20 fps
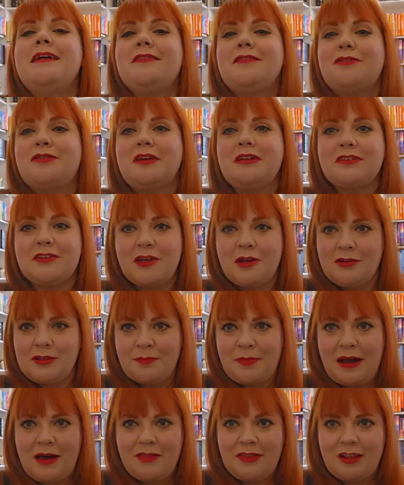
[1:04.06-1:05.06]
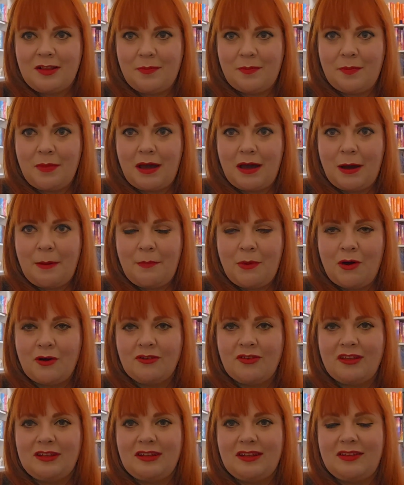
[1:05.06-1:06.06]
thing to note about this box
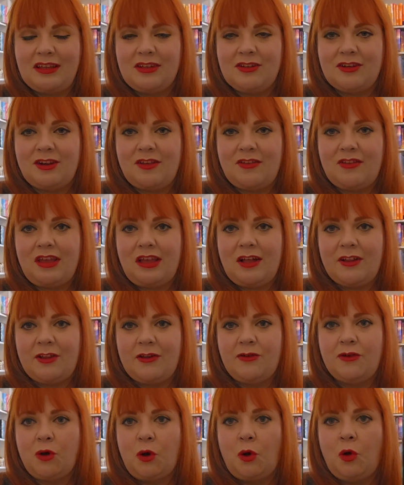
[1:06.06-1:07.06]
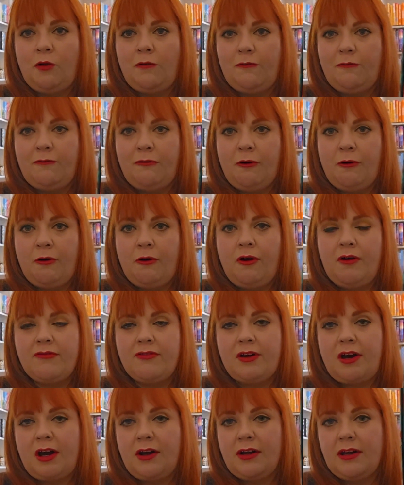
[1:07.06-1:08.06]
set is it does include all 4 of
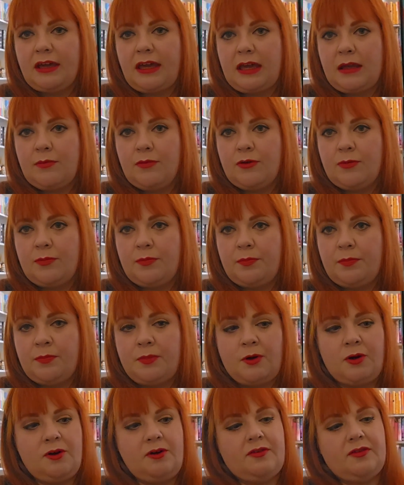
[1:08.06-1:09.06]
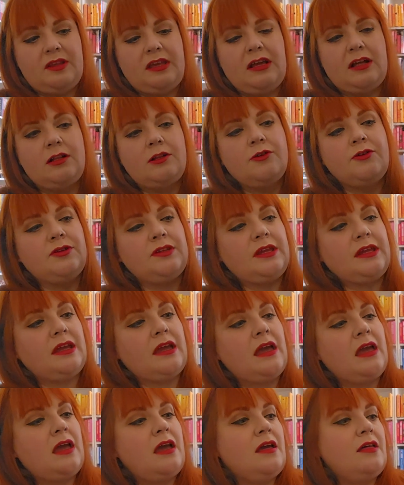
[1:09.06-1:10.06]
the Hunger Games books, including
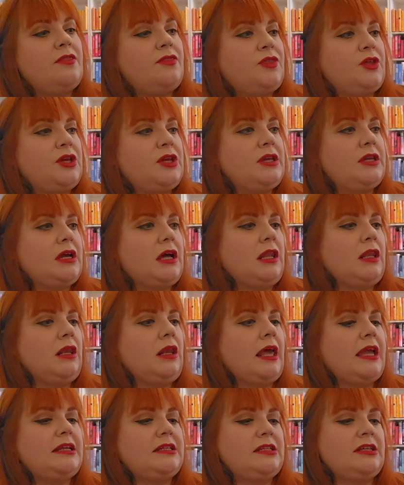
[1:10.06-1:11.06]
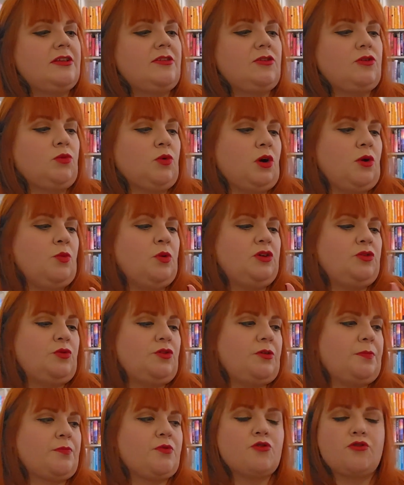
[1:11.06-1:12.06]
the latest one, which was
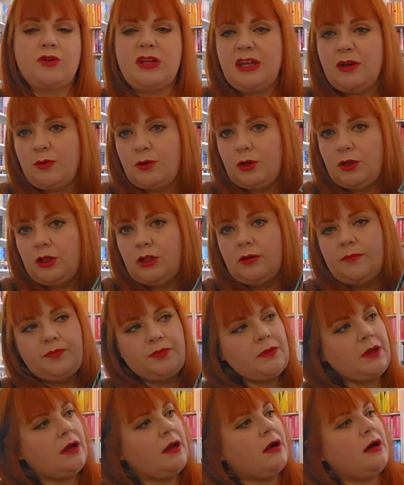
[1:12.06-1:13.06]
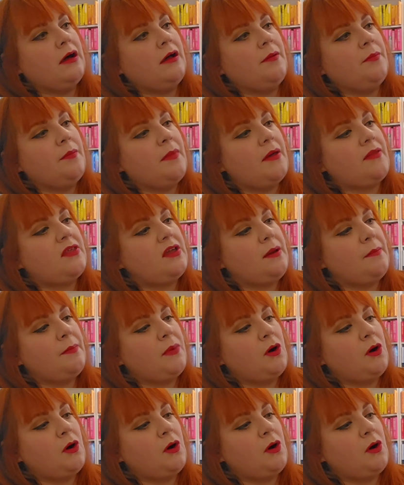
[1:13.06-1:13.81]
a prequel, the